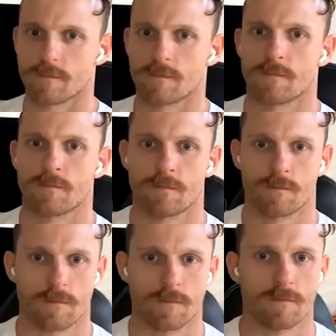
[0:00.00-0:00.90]

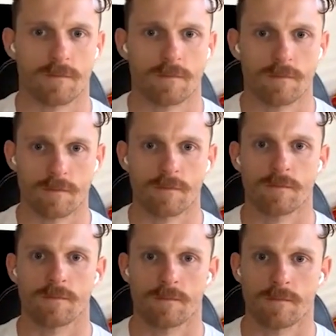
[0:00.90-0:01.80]

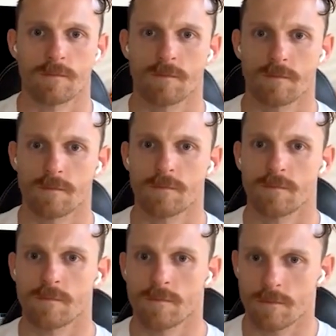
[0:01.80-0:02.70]

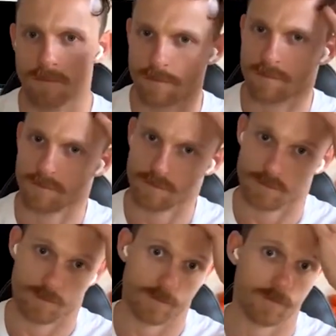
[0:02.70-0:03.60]

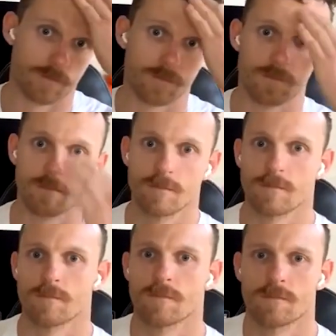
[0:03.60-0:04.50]

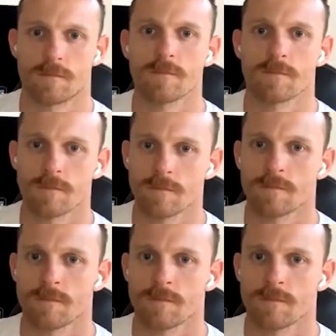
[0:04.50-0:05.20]
This person isn't speaking.